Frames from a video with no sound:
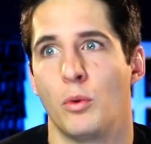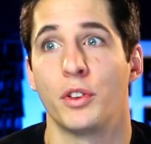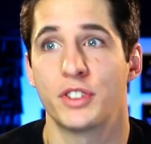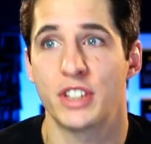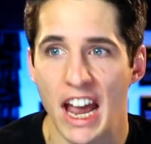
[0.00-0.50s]

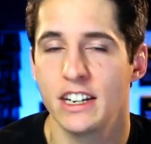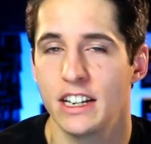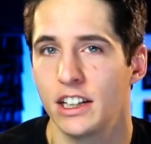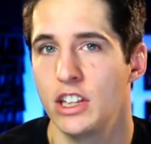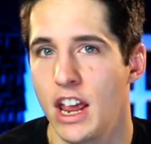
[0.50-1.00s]
Well,
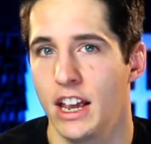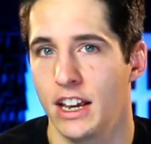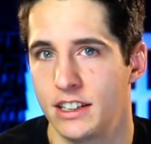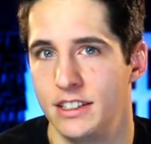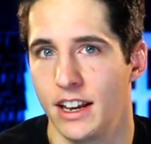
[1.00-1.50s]
technically they
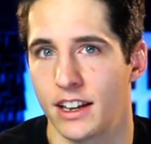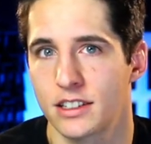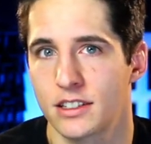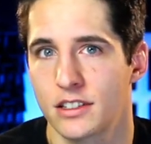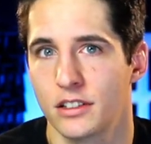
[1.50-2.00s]

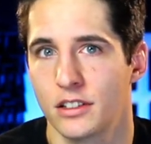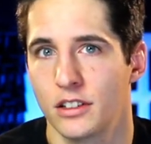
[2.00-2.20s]
exist.